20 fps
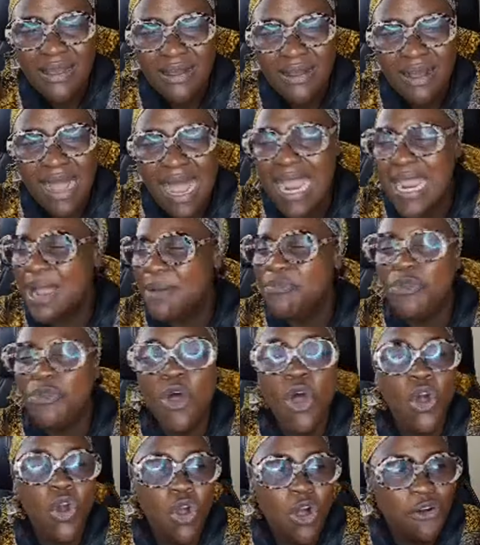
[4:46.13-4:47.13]
I am
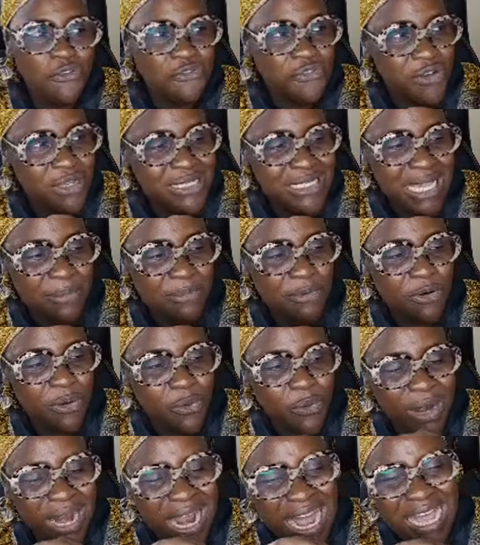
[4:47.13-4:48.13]
not comfortable
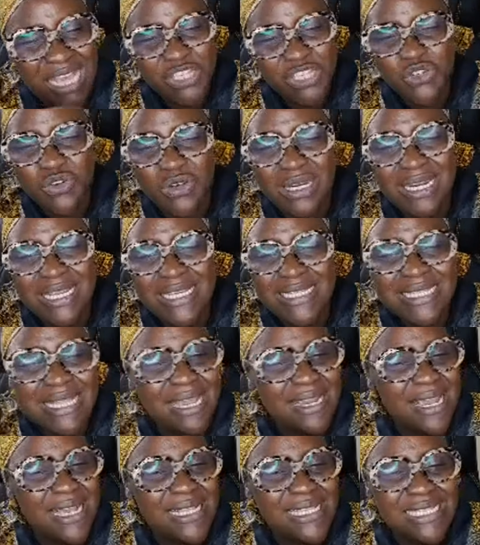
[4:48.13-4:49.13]
with answering this
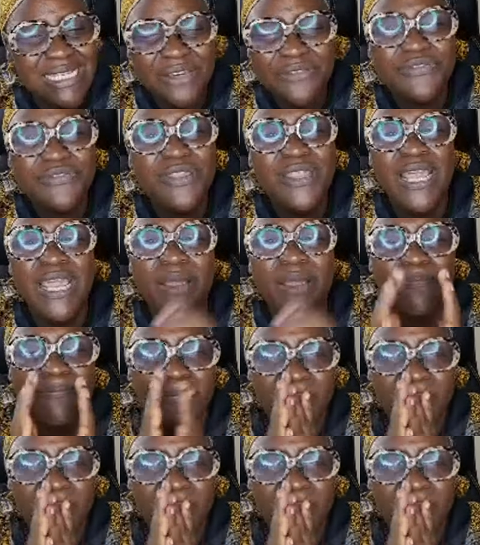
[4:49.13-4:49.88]
negative name.